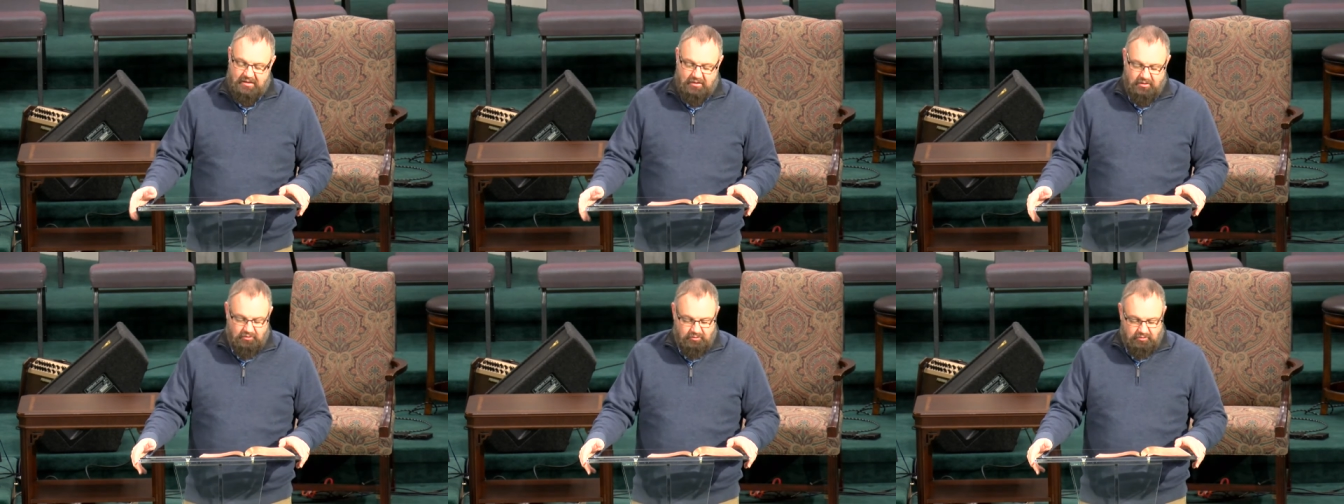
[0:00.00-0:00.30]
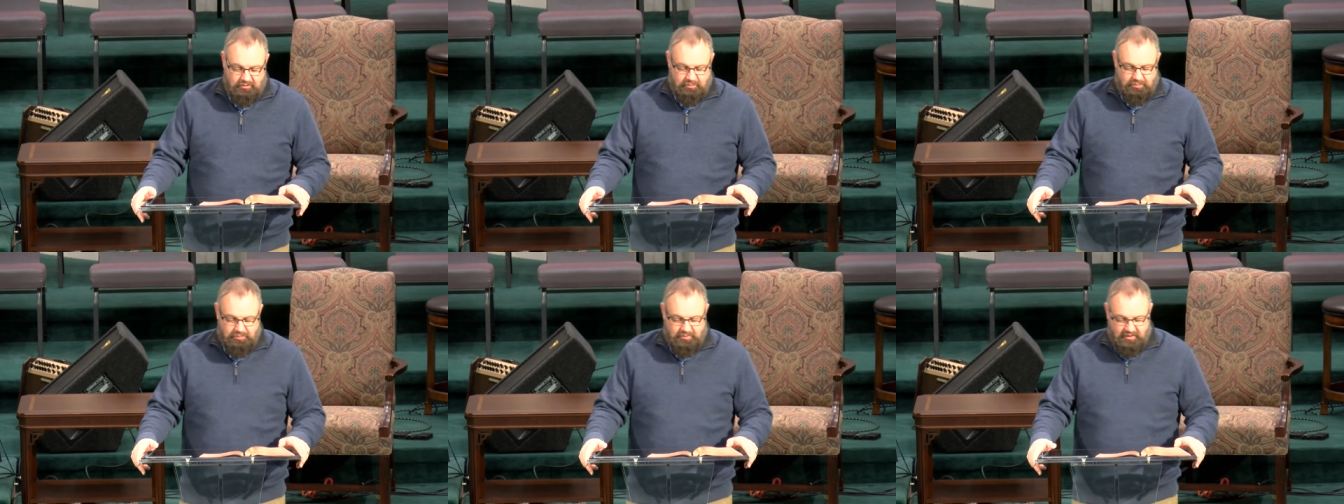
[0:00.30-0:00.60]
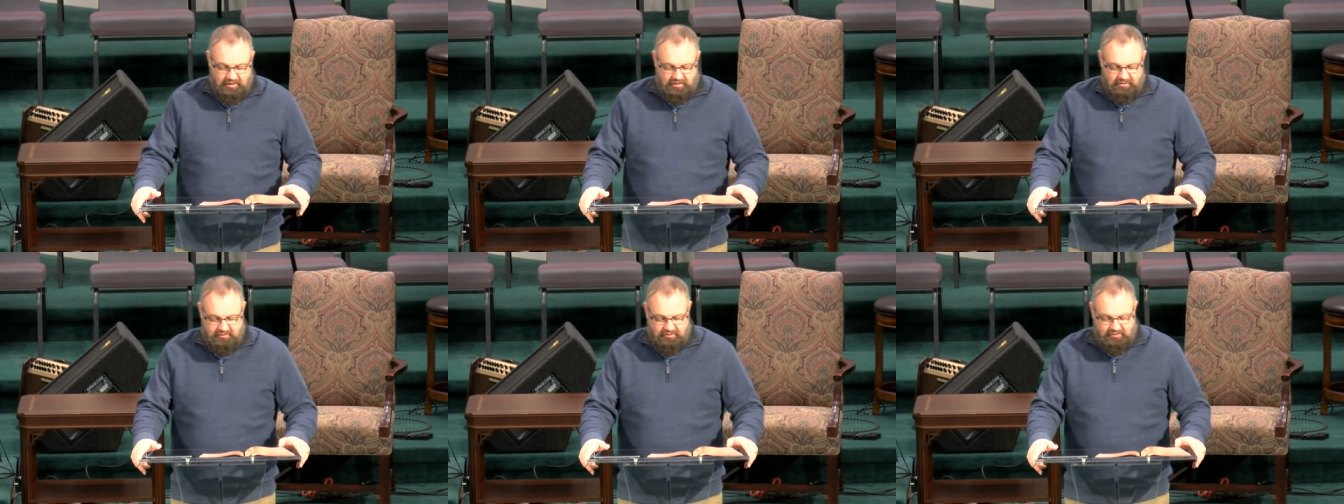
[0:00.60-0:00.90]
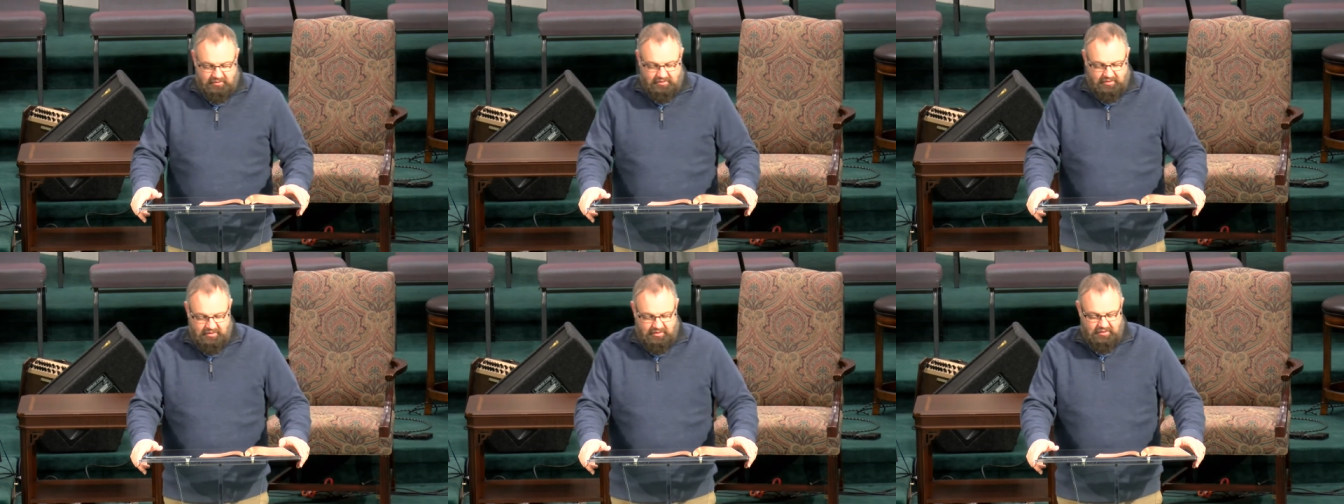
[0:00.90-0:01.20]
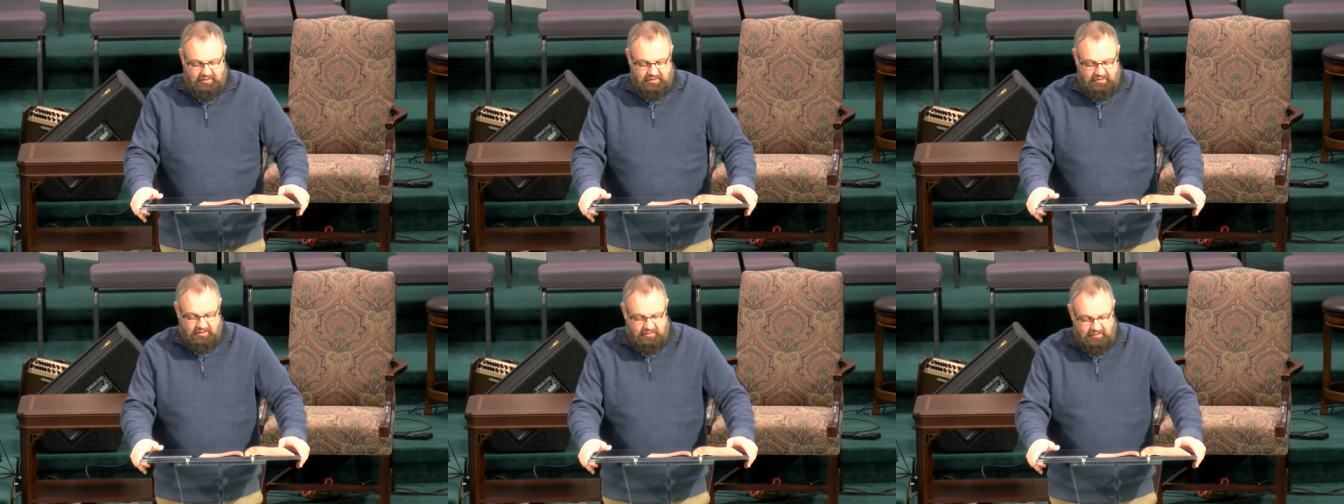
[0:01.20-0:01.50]
who was a priest
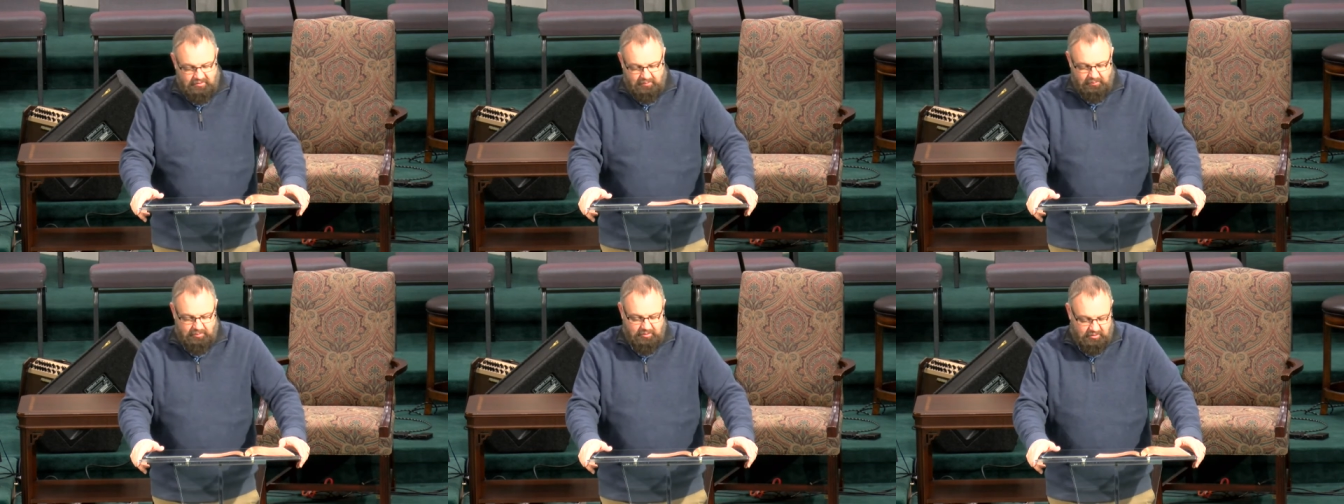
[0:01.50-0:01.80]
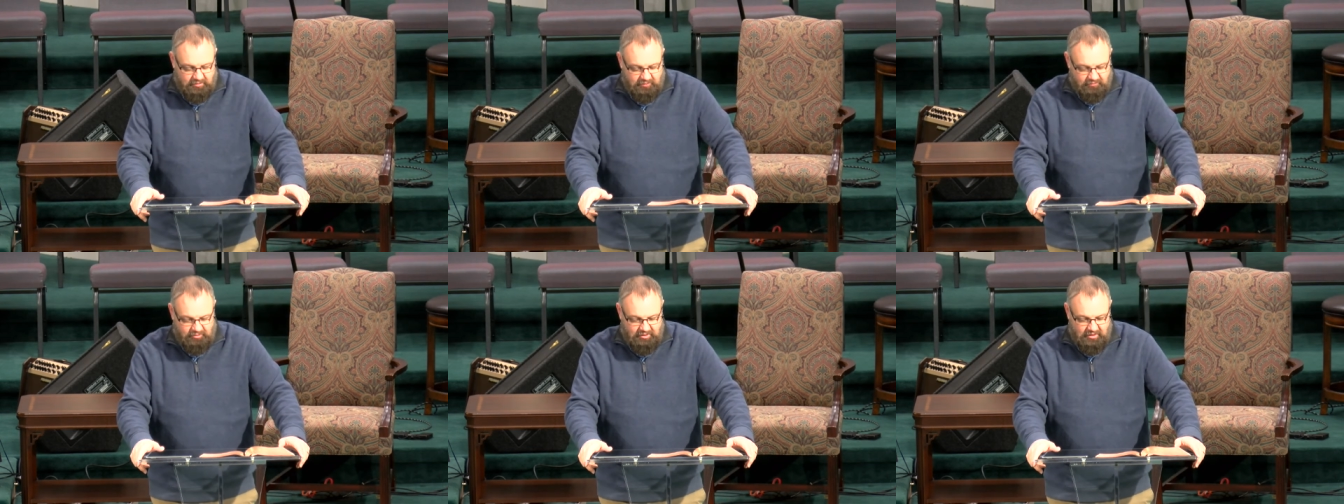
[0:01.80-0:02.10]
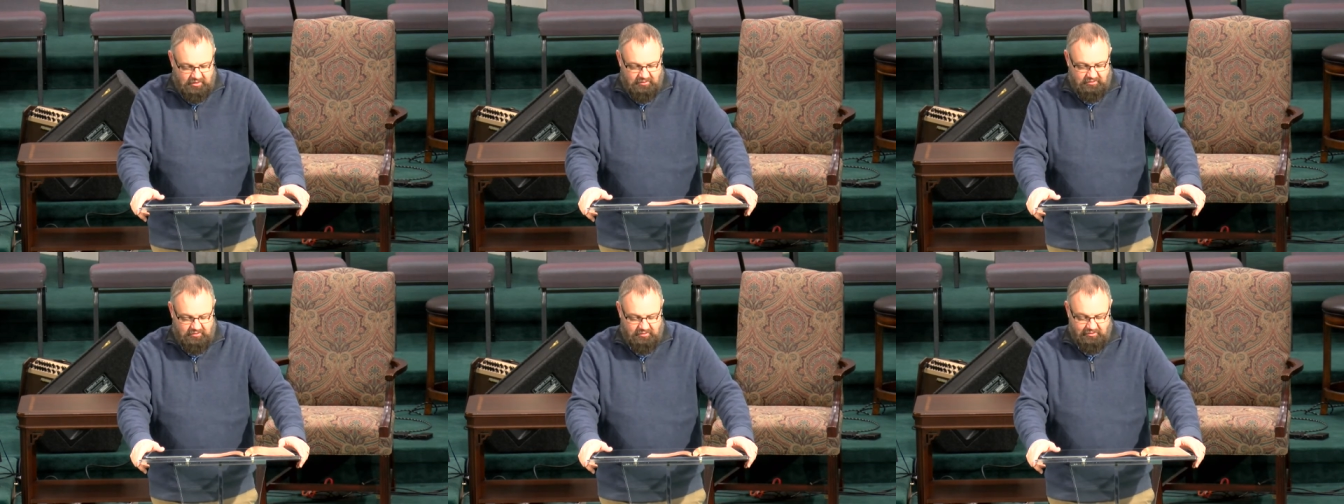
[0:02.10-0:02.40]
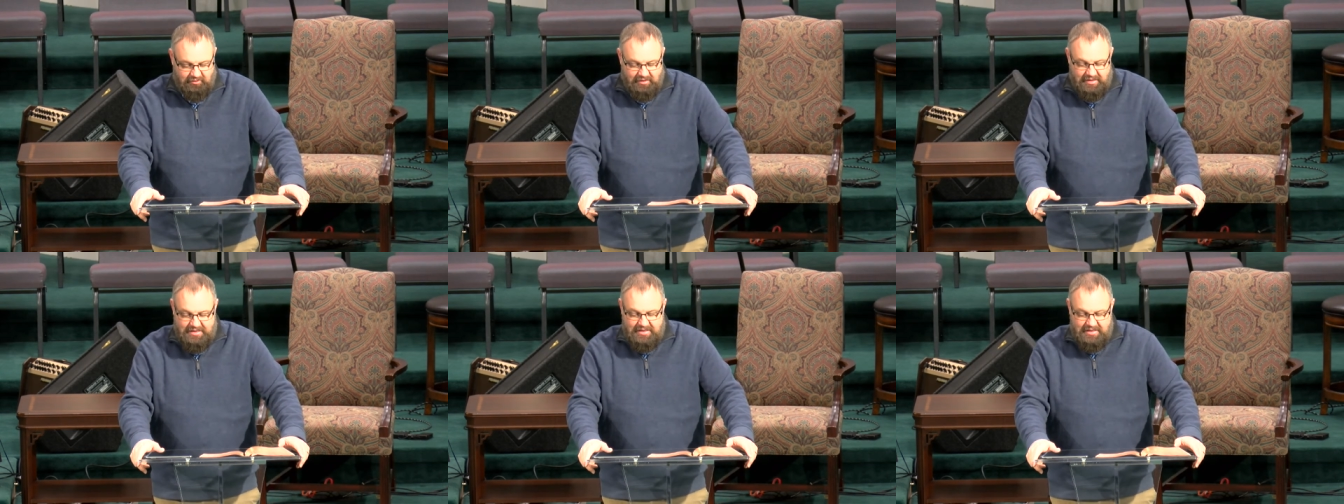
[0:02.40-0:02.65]
in the book of Genesis.